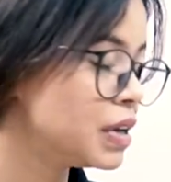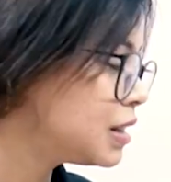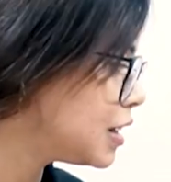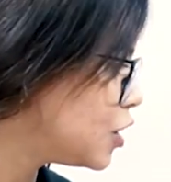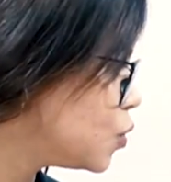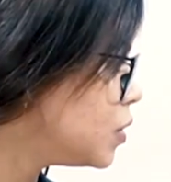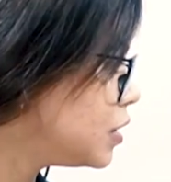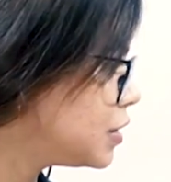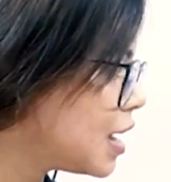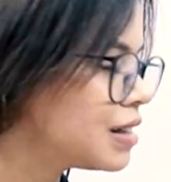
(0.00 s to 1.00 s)
but
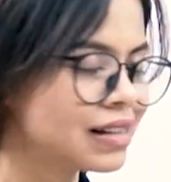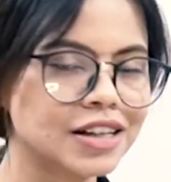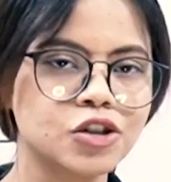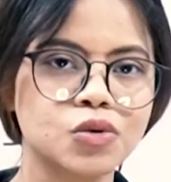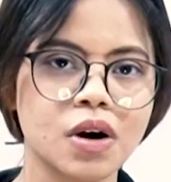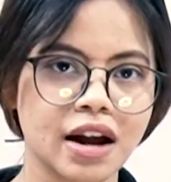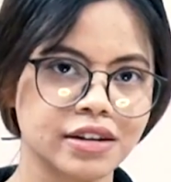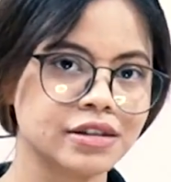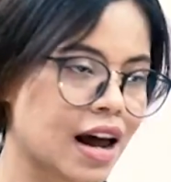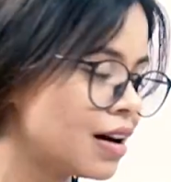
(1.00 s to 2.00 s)
you just need to
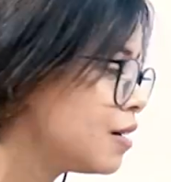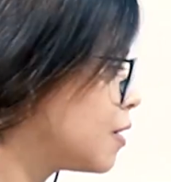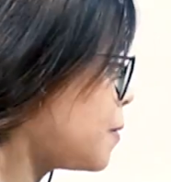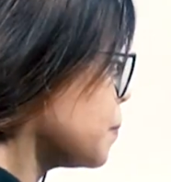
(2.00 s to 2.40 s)
understand